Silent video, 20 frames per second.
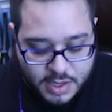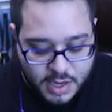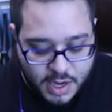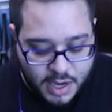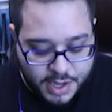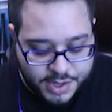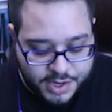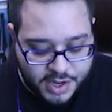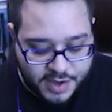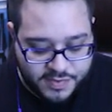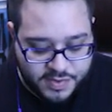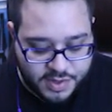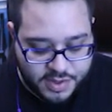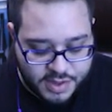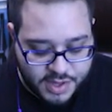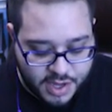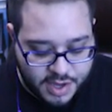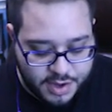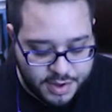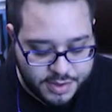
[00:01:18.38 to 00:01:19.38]
Then you have the
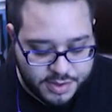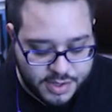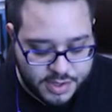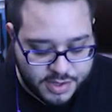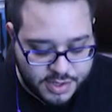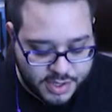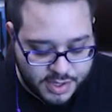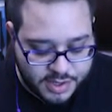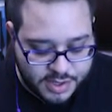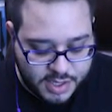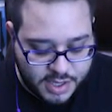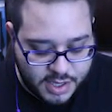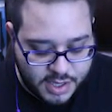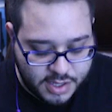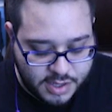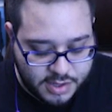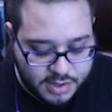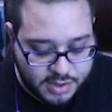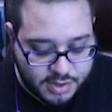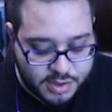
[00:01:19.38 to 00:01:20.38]
Cells, the
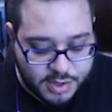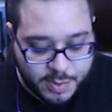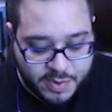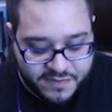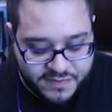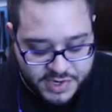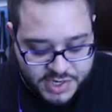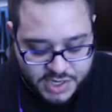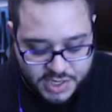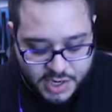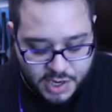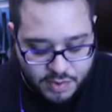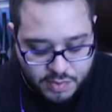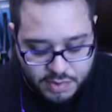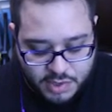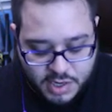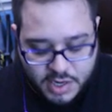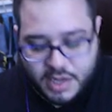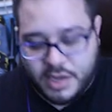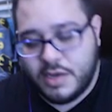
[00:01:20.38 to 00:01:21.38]
16s, the Super Vegeta I
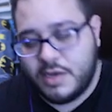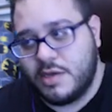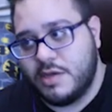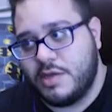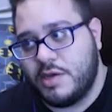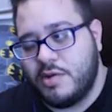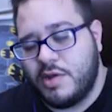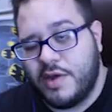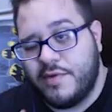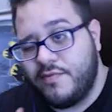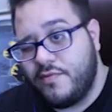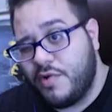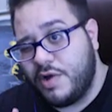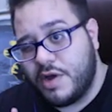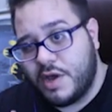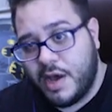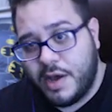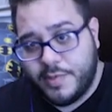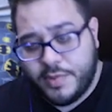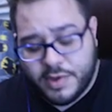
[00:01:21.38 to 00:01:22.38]
will like because I only have
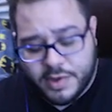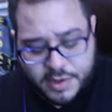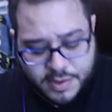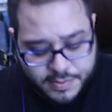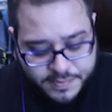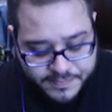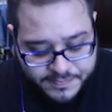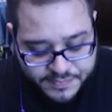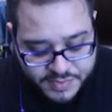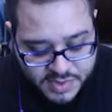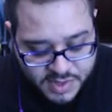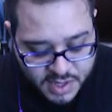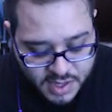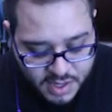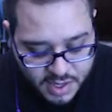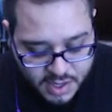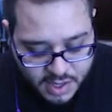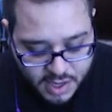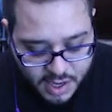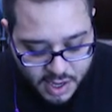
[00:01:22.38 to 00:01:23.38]
one copy of him.
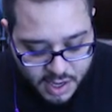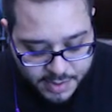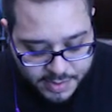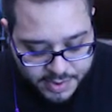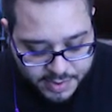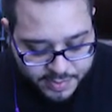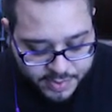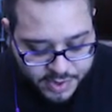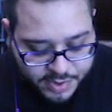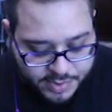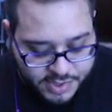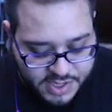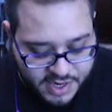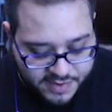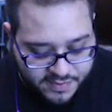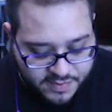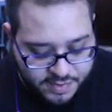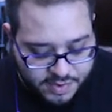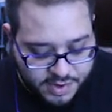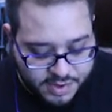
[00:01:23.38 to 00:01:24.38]
And pretty much
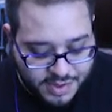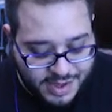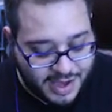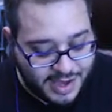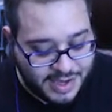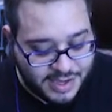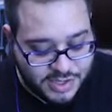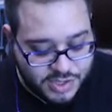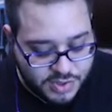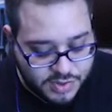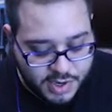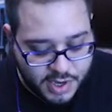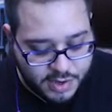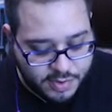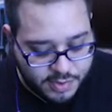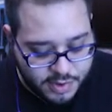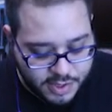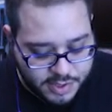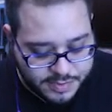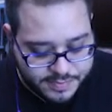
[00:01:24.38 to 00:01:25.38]
everyone else I do
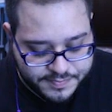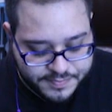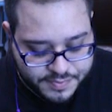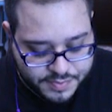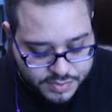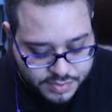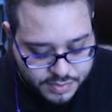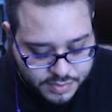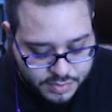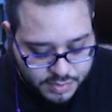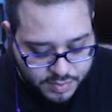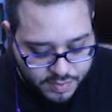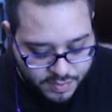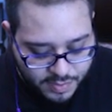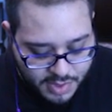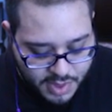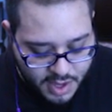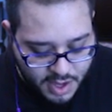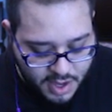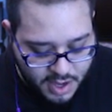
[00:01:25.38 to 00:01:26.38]
not want.
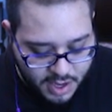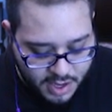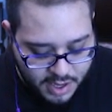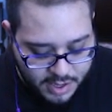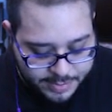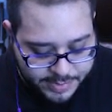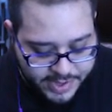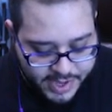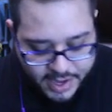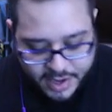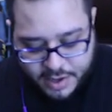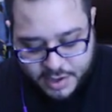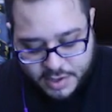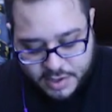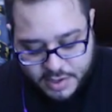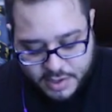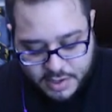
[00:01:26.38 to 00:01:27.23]
But yeah,